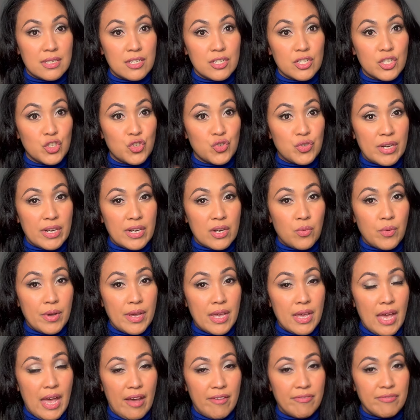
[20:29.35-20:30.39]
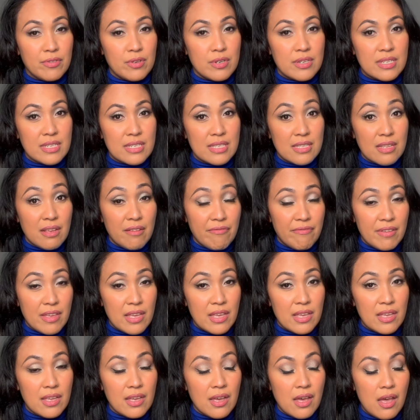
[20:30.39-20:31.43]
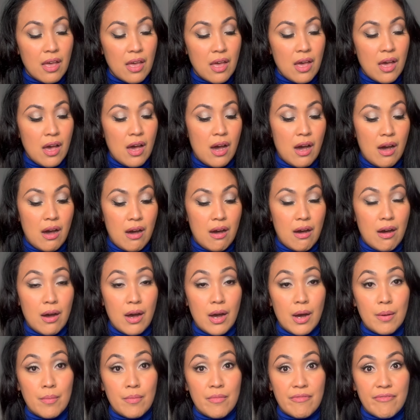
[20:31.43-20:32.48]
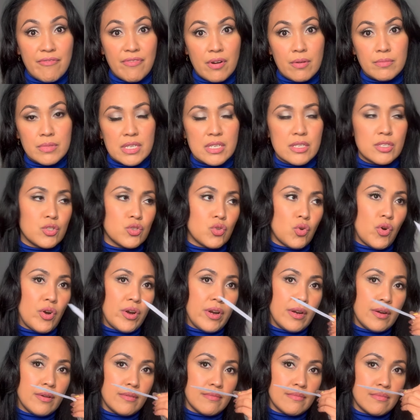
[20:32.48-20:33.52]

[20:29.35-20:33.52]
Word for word: straight away after sniffing um, from the store.